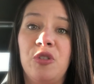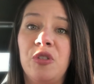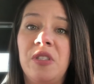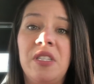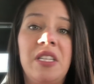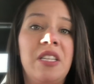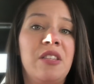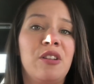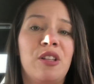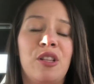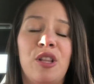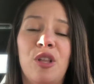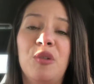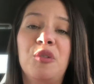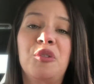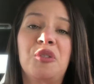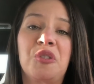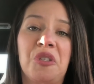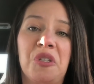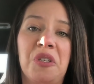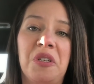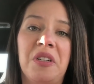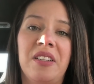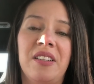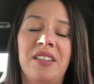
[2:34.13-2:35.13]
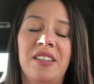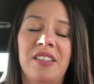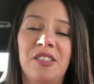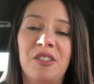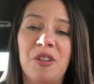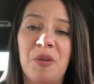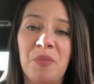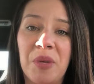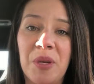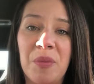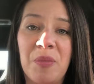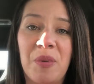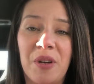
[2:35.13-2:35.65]
need the closure. And
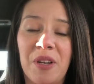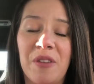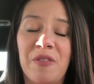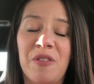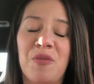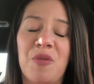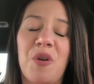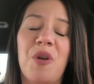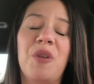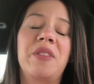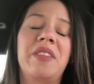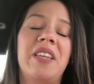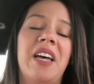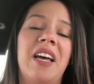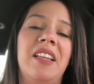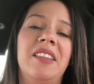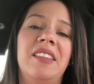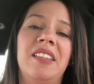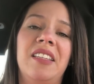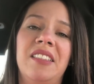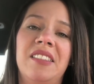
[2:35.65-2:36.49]
some people even wrote that.